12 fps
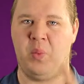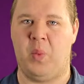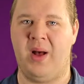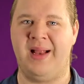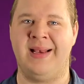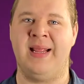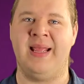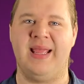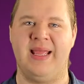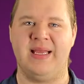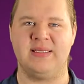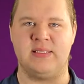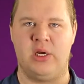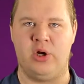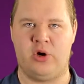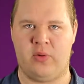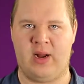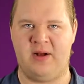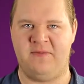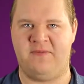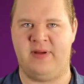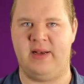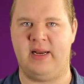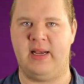1 is
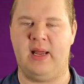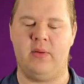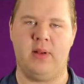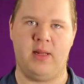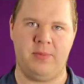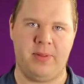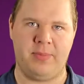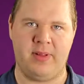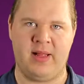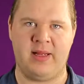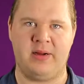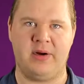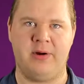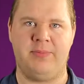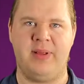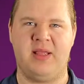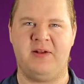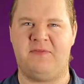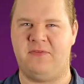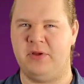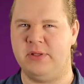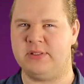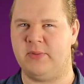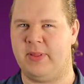crowdfunding. Now, a lot of people are a bit
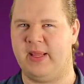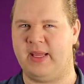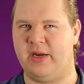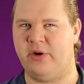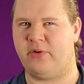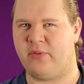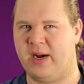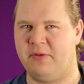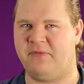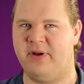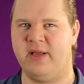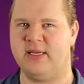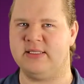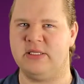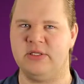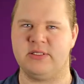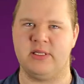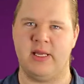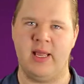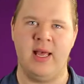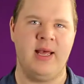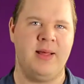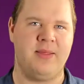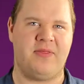confused when they hear crowdfunding because usually
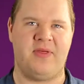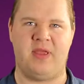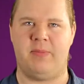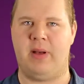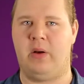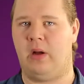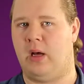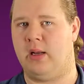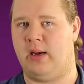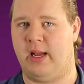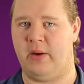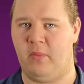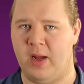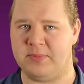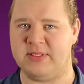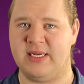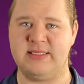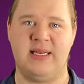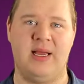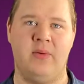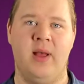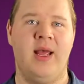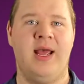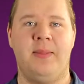they think about online websites. Now,
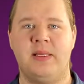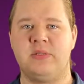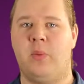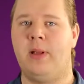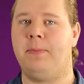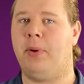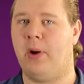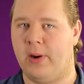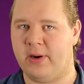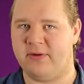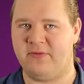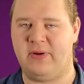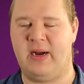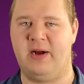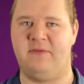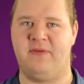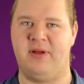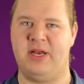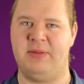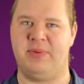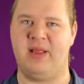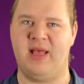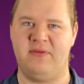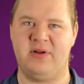that's one part of crowdfunding,
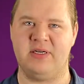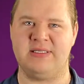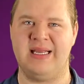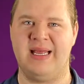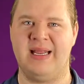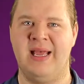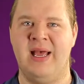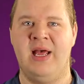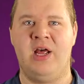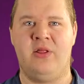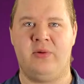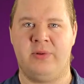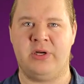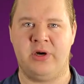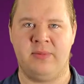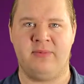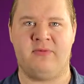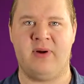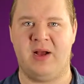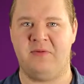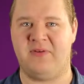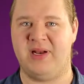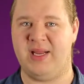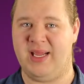but you have to understand the term
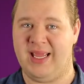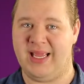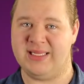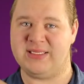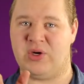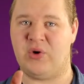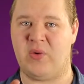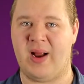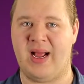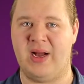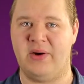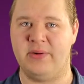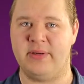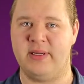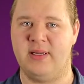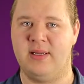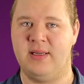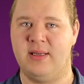crowdfunding is crowd